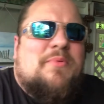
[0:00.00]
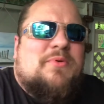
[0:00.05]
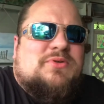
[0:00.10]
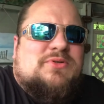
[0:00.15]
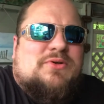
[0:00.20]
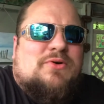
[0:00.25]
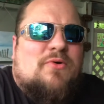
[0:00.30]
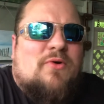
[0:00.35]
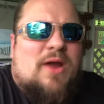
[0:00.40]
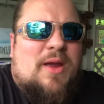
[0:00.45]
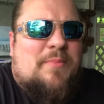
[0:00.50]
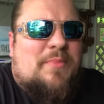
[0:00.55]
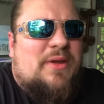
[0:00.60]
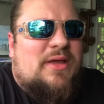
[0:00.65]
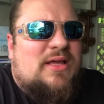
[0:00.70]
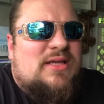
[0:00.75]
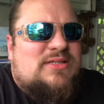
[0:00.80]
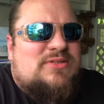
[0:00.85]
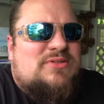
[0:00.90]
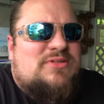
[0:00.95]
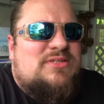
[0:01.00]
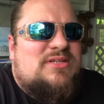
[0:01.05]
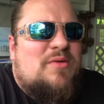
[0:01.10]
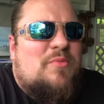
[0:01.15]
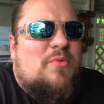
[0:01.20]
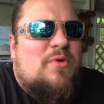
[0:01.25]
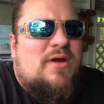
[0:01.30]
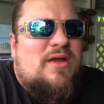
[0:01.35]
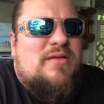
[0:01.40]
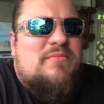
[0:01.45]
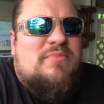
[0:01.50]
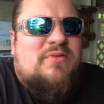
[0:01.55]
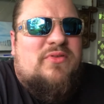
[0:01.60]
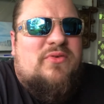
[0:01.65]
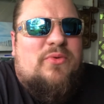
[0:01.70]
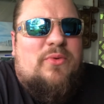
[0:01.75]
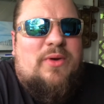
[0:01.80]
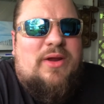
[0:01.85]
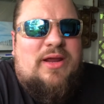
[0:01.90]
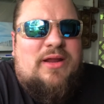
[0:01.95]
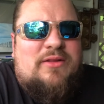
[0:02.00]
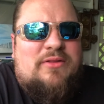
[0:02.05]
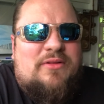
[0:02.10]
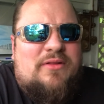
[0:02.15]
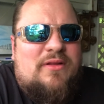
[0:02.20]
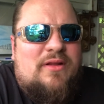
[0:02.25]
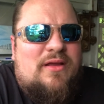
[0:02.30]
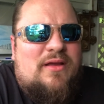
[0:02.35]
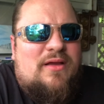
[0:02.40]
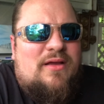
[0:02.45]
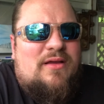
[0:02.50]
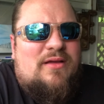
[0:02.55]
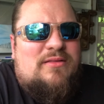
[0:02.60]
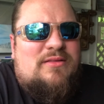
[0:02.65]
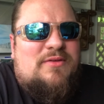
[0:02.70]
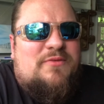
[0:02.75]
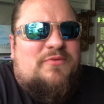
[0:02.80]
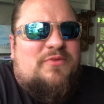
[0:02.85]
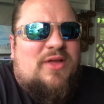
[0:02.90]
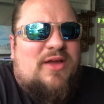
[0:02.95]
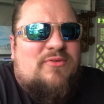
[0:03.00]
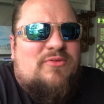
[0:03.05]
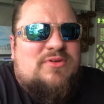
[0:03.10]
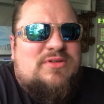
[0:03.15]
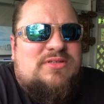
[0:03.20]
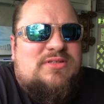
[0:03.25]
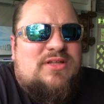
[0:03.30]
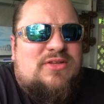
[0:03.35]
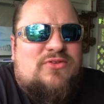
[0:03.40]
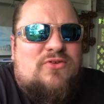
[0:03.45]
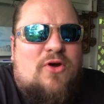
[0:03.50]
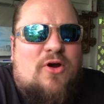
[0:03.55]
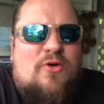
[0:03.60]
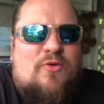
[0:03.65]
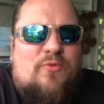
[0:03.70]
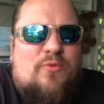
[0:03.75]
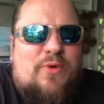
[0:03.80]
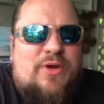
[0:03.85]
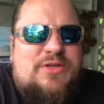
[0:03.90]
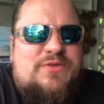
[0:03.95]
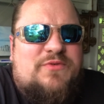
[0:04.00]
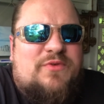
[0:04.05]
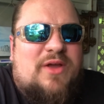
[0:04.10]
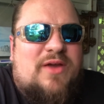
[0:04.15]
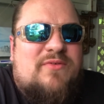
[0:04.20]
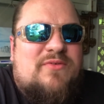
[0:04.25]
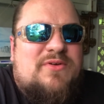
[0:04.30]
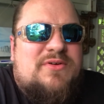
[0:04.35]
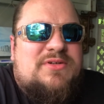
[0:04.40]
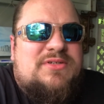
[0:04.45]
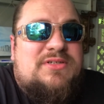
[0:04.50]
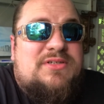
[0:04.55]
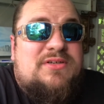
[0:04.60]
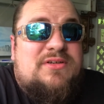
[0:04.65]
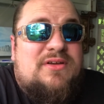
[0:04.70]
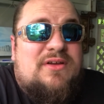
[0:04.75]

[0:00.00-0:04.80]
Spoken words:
are great because they're somewhere in between the flavors, the dark, rich flavors